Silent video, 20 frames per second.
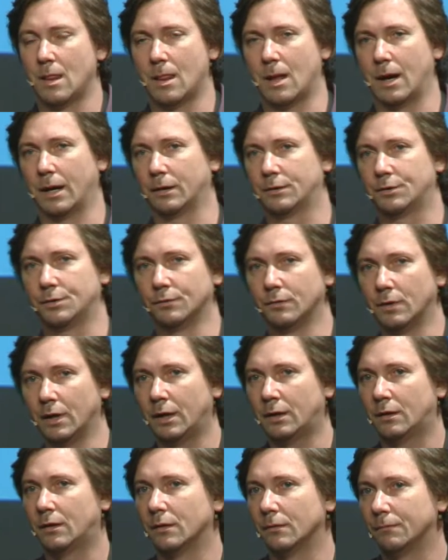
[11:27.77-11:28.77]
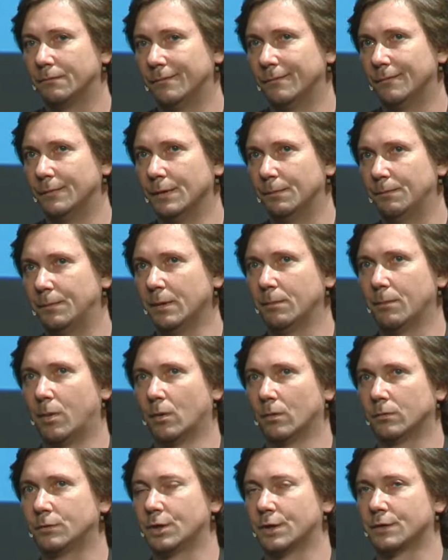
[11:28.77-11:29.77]
Like today, the, the
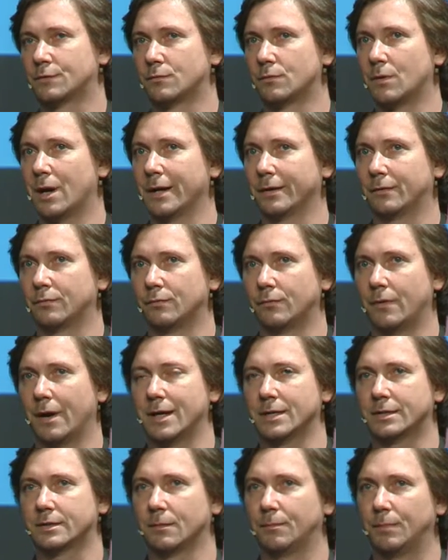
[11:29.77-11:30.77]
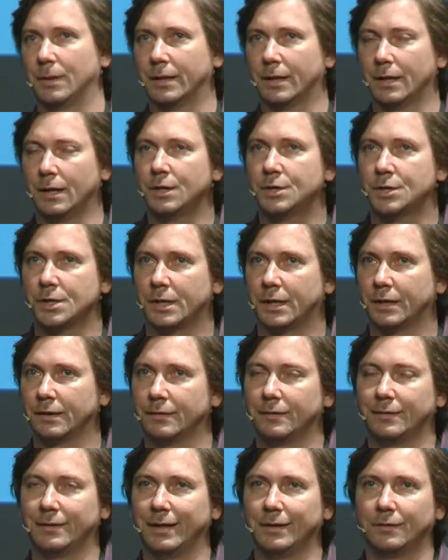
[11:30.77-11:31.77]
people just write REST application
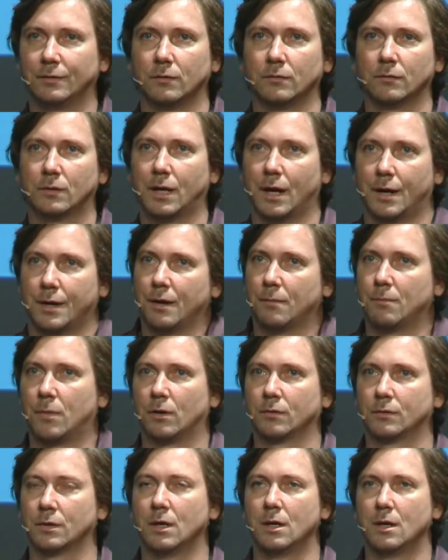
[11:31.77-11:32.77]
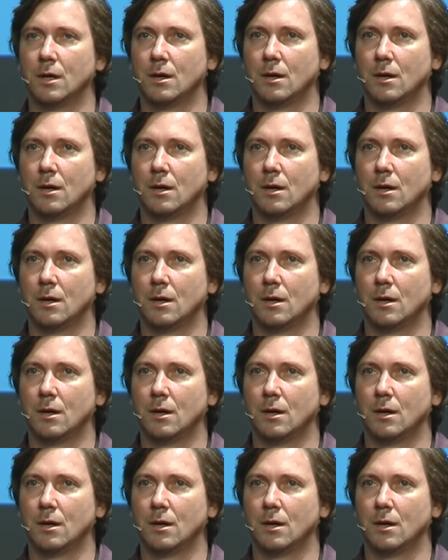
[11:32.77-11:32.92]
and they don't care about